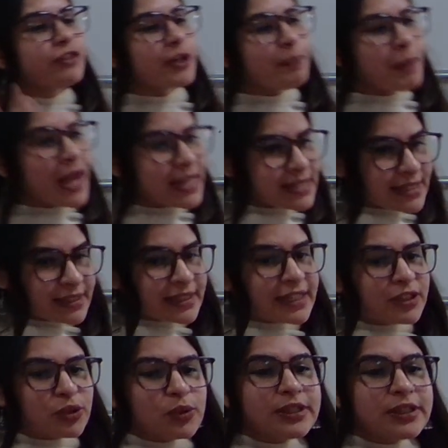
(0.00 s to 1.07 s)
capacity
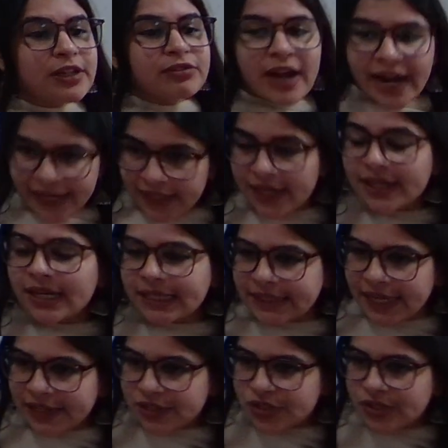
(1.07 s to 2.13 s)
to divide our
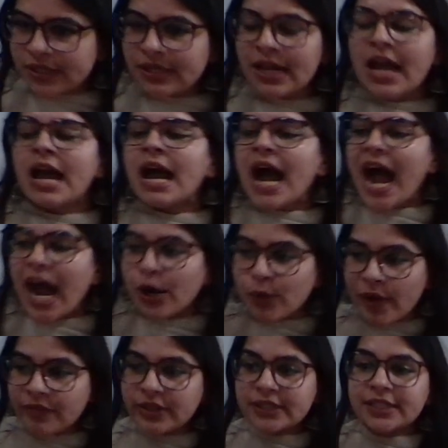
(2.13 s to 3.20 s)
attention. However,
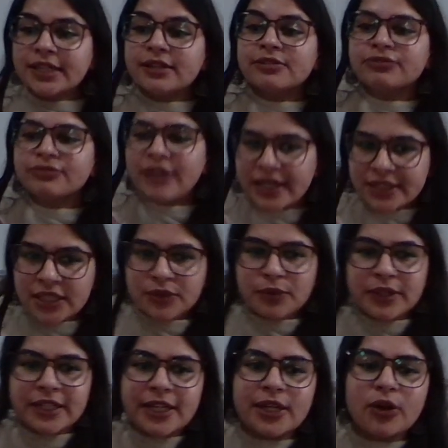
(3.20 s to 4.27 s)
the
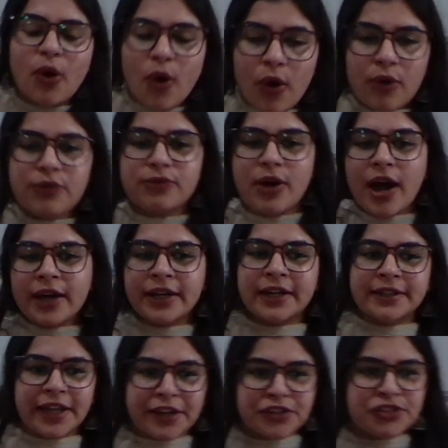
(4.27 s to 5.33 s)
effectivity of our
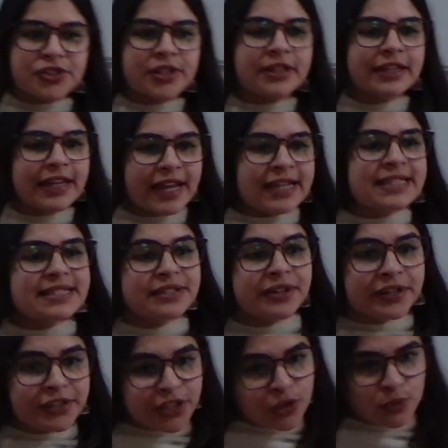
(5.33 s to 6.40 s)
attention gets
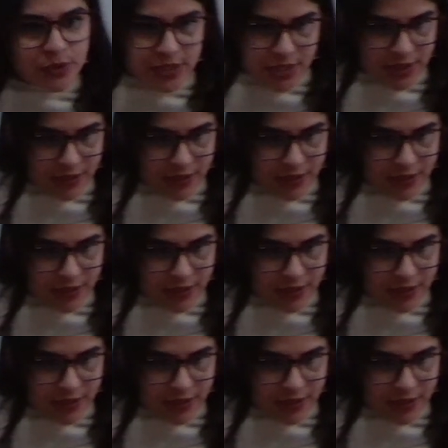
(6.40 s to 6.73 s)
reduced,